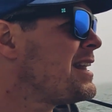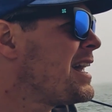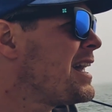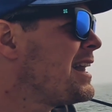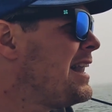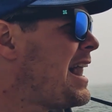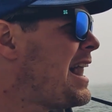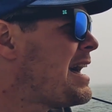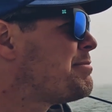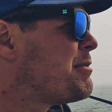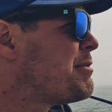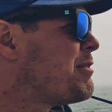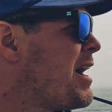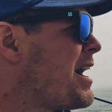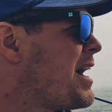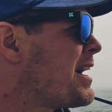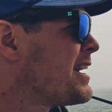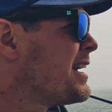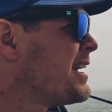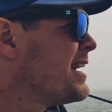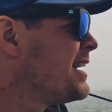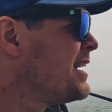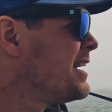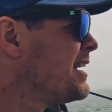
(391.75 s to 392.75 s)
like
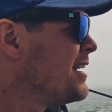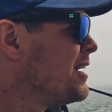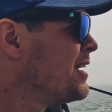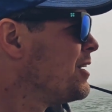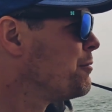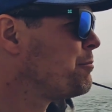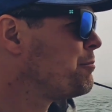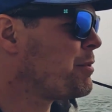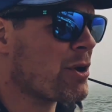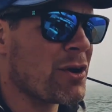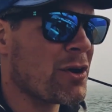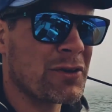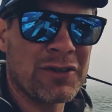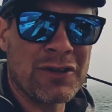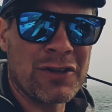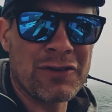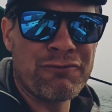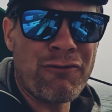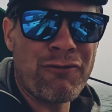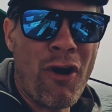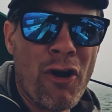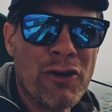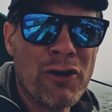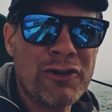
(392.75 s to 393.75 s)
Labarak because there's
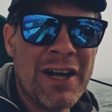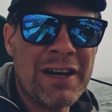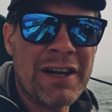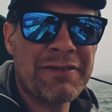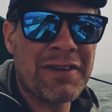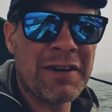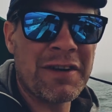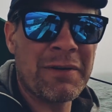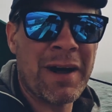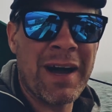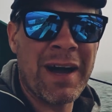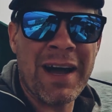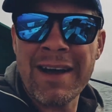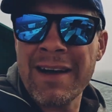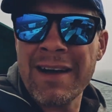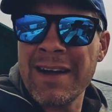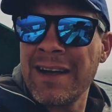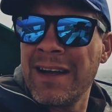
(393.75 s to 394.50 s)
rocks everywhere,